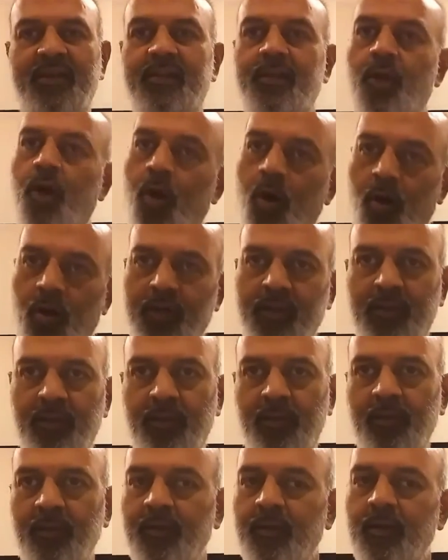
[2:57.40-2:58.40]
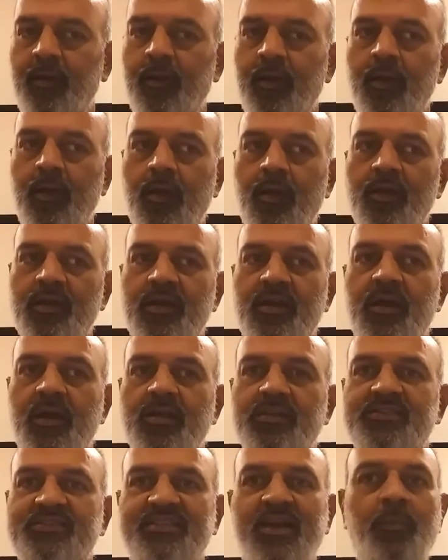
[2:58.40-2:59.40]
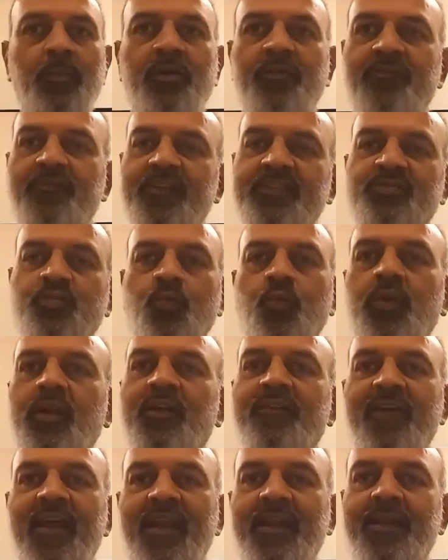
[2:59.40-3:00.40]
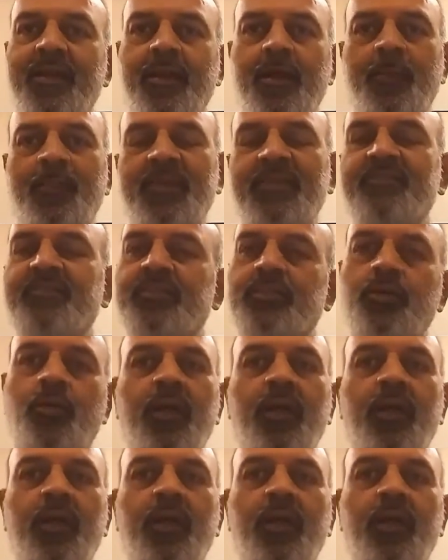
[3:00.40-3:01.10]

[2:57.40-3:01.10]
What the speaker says: in oil, some of which would have ended up even